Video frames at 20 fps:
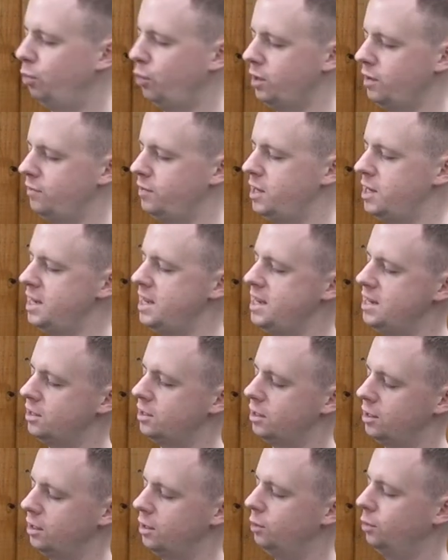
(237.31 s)
point of your knee
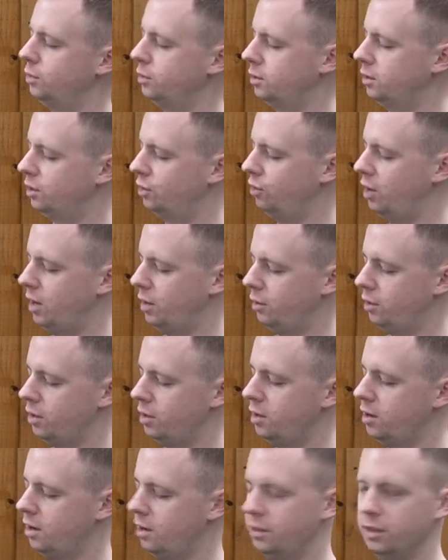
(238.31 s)
is going to go onto the ground.
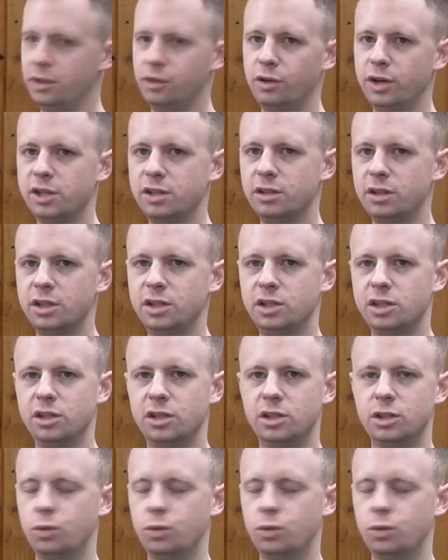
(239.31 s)
And the rest of this